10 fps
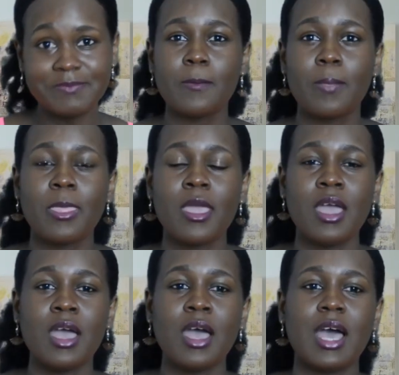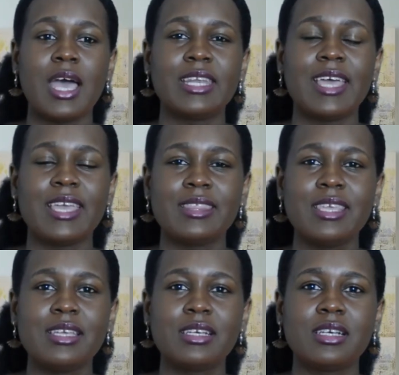And I
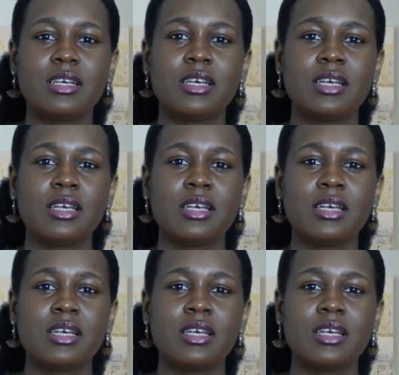think